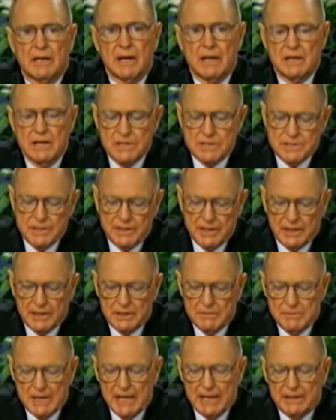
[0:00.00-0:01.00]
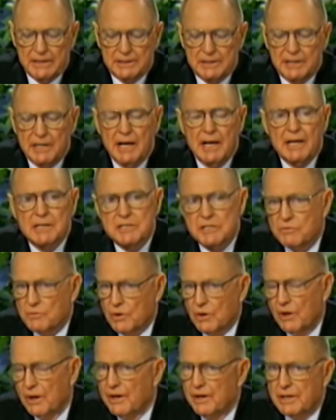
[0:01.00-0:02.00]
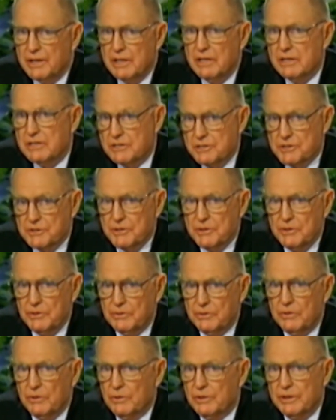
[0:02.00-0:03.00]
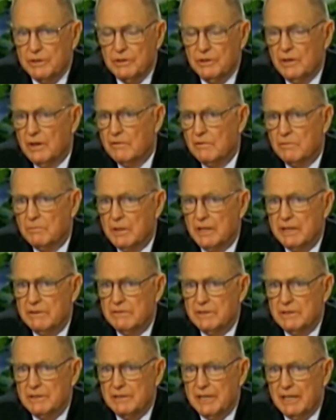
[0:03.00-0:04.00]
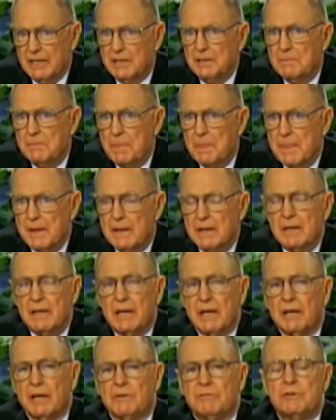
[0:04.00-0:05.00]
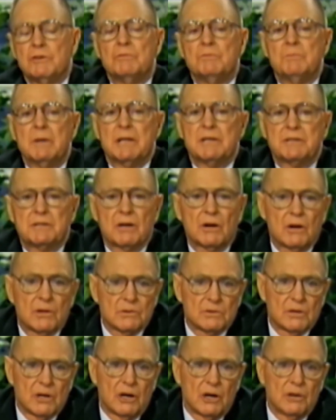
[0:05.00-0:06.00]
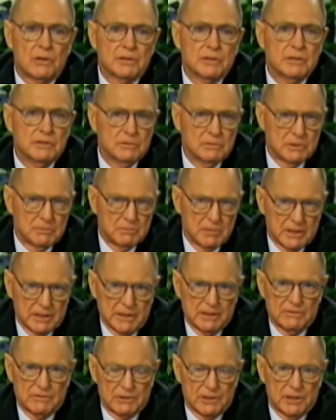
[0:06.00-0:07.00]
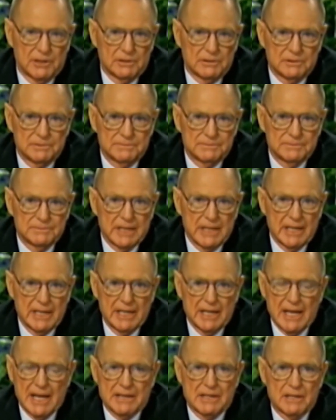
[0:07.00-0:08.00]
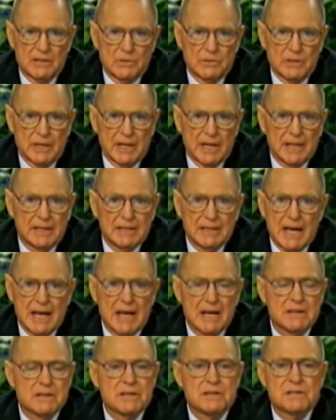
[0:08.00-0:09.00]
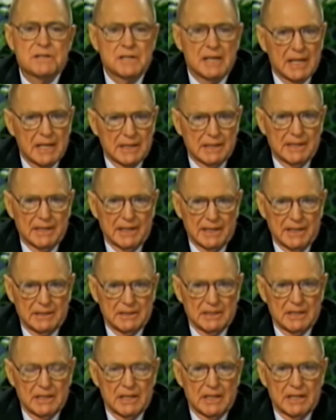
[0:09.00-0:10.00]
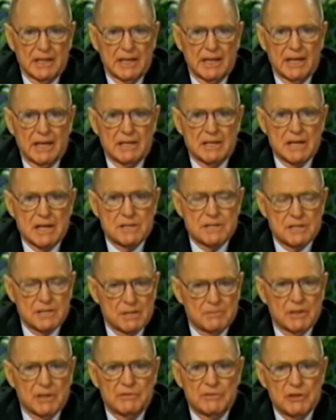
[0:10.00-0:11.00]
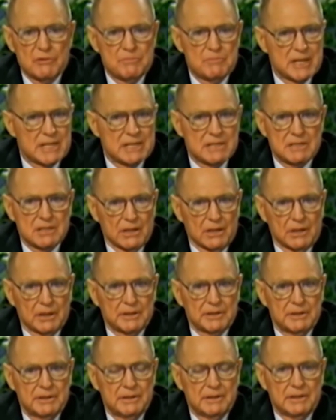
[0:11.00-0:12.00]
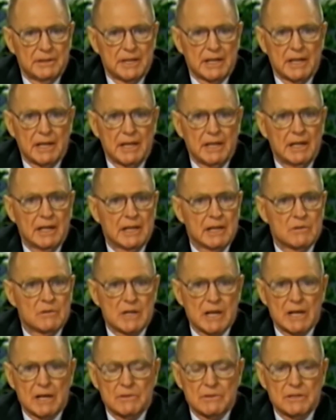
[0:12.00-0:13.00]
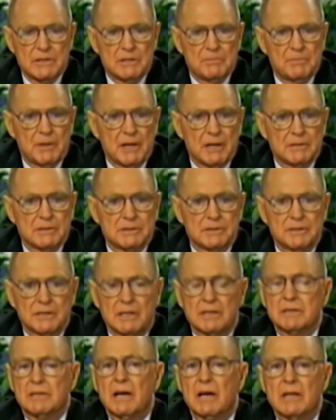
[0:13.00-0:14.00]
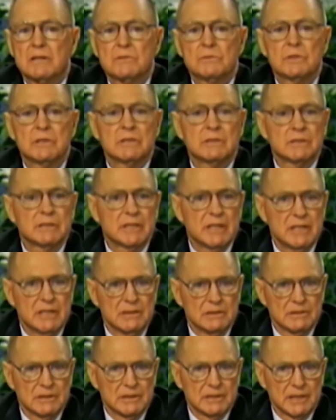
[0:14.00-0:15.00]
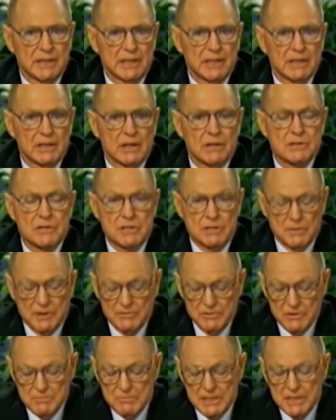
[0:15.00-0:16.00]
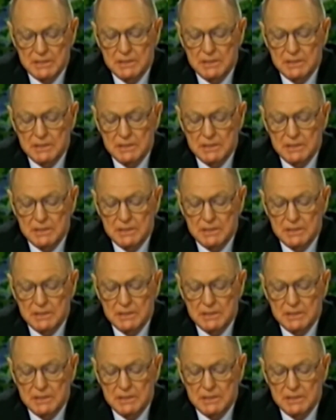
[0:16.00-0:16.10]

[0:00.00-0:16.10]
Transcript: Now, here's the thing about it God's Word is truth, whether you ever believe it or not. And if you've been taught wrong, you would believe wrong. And I know that, I understand that. And, and some of you have been taught that healing went out with the apostles, not God's will to heal today, or some of you have